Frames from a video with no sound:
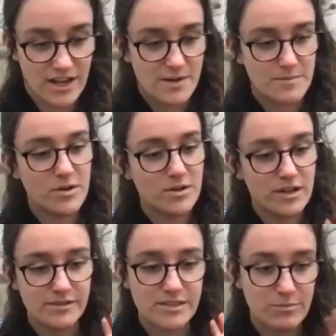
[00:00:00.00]
I'm not
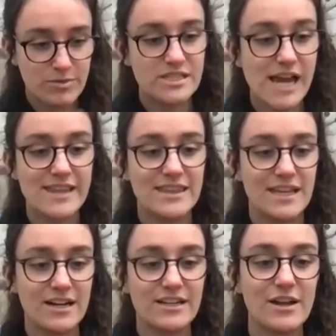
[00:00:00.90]
going to pretend that
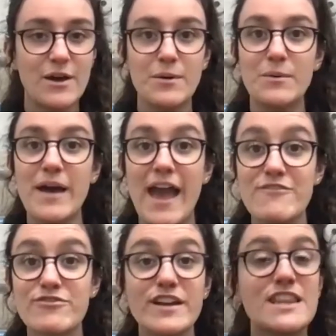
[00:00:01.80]
I know
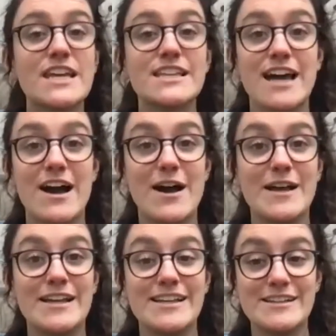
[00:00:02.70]
everything that
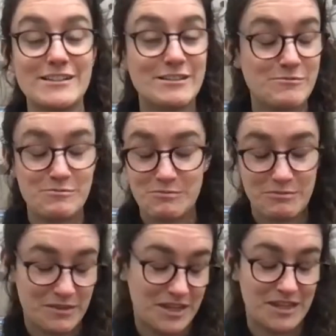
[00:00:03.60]
I
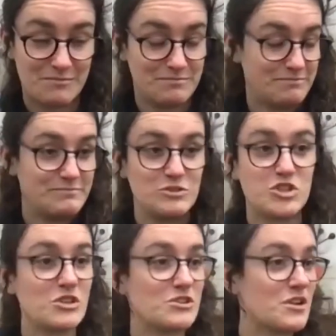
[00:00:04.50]

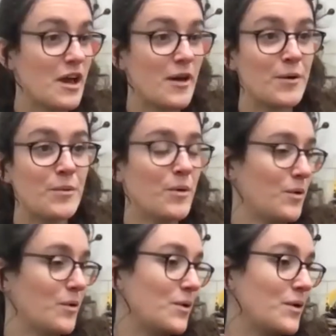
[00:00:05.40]
should know
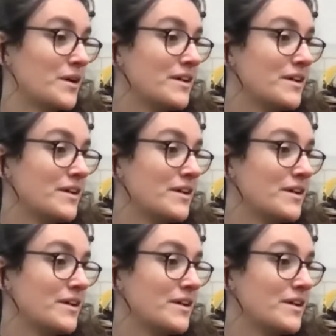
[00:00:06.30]
or